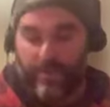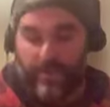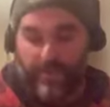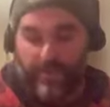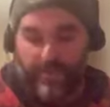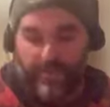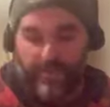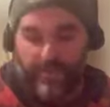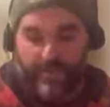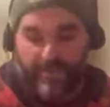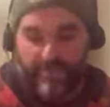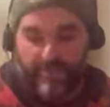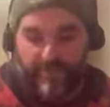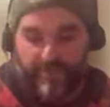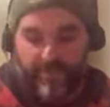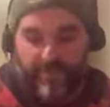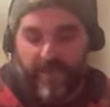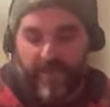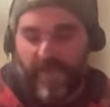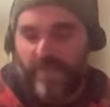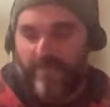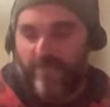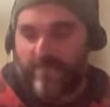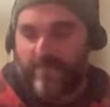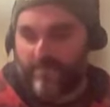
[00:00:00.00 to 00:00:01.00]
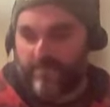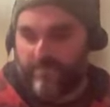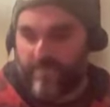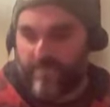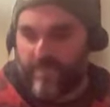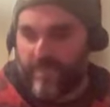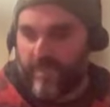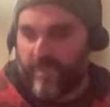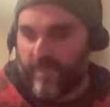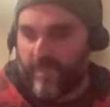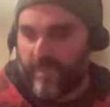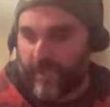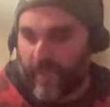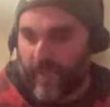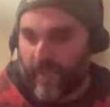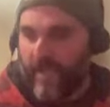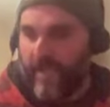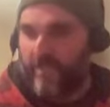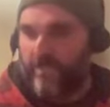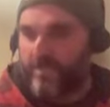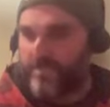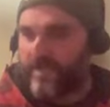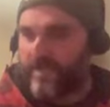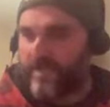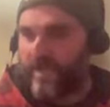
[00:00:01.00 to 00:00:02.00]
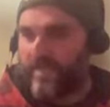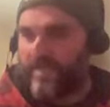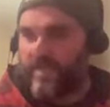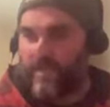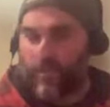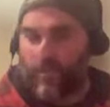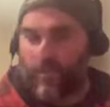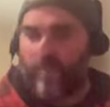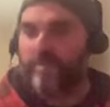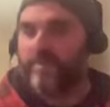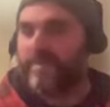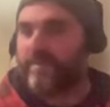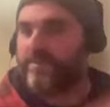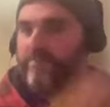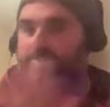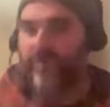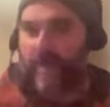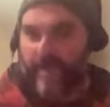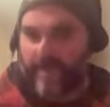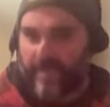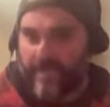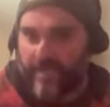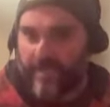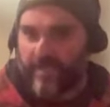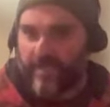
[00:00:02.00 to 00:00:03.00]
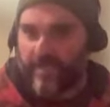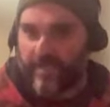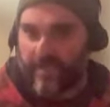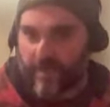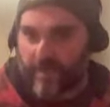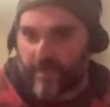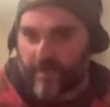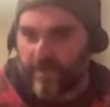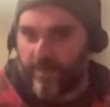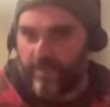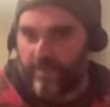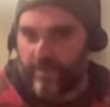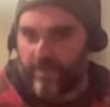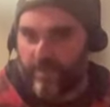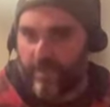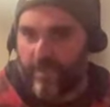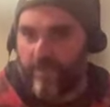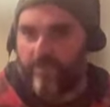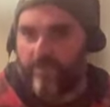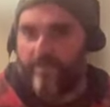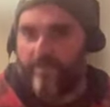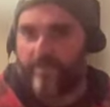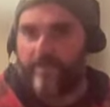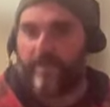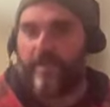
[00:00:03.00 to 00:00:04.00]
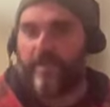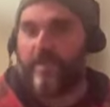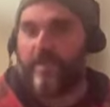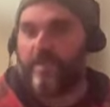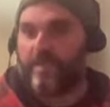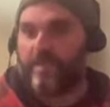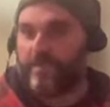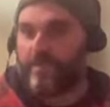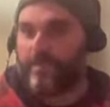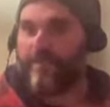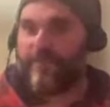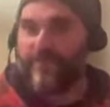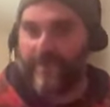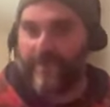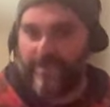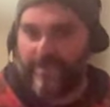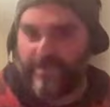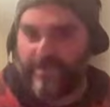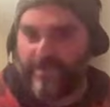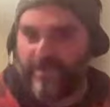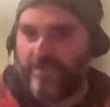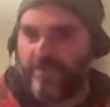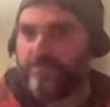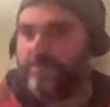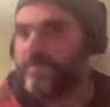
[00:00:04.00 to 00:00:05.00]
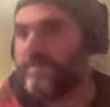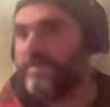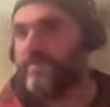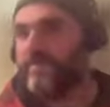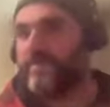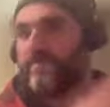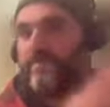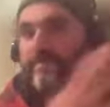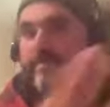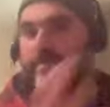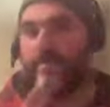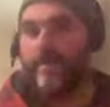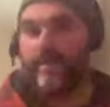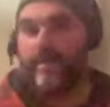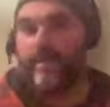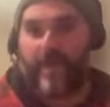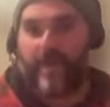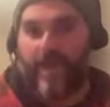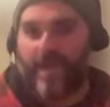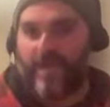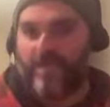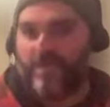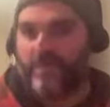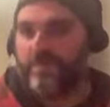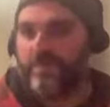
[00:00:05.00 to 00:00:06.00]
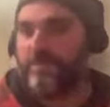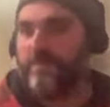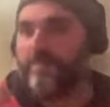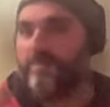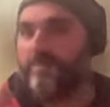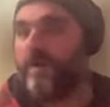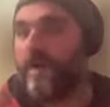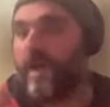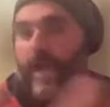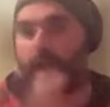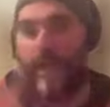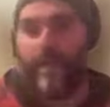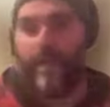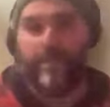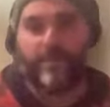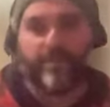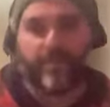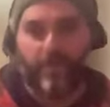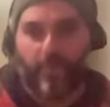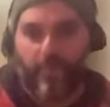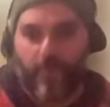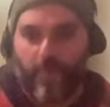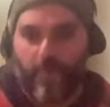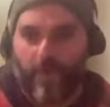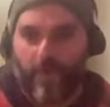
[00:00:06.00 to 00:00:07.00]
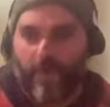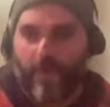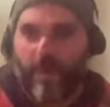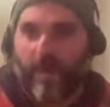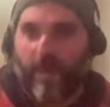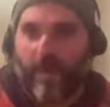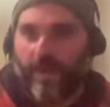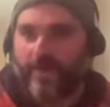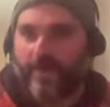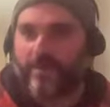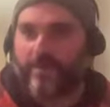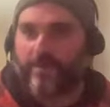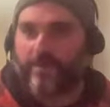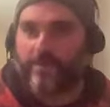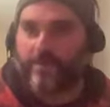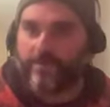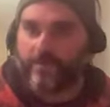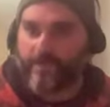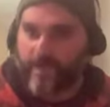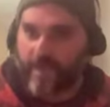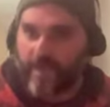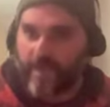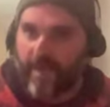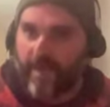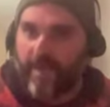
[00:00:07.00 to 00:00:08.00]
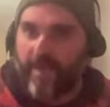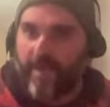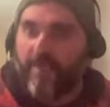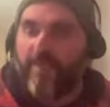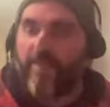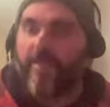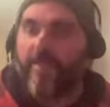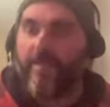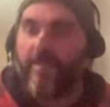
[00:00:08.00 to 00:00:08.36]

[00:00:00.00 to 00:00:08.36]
It's just really, I usually ask, like, what's the writing style as well? Is it professional? Is it casual? How does it work? How does it look like?